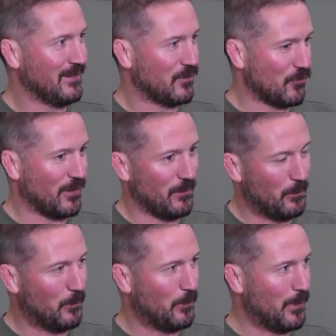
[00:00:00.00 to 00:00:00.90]
that try to
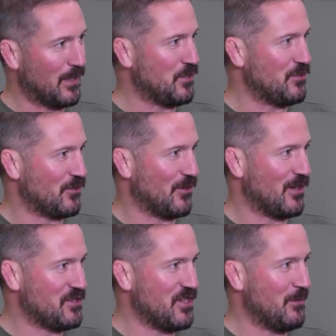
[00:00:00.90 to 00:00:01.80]
bash each other in
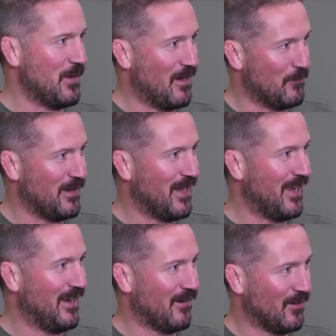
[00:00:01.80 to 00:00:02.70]
the gym every
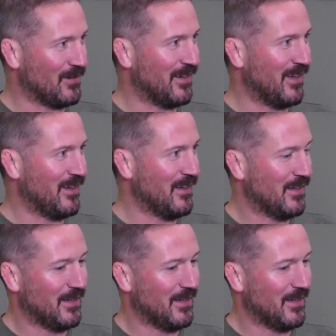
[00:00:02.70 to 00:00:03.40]
day, all day.